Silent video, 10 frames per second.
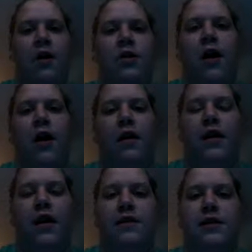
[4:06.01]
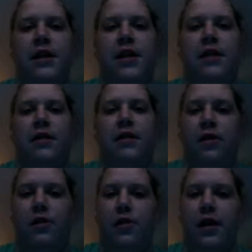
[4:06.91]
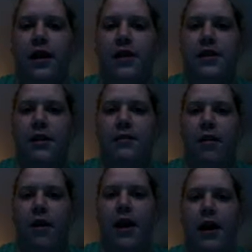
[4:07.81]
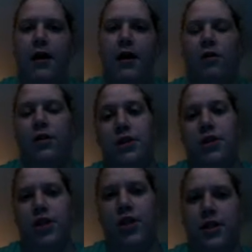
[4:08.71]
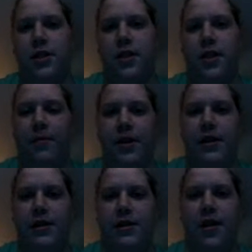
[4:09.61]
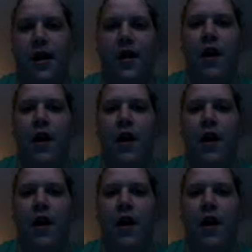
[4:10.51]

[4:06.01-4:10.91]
You hardly ever see the littler kids eating right, or just the celebrities and stuff.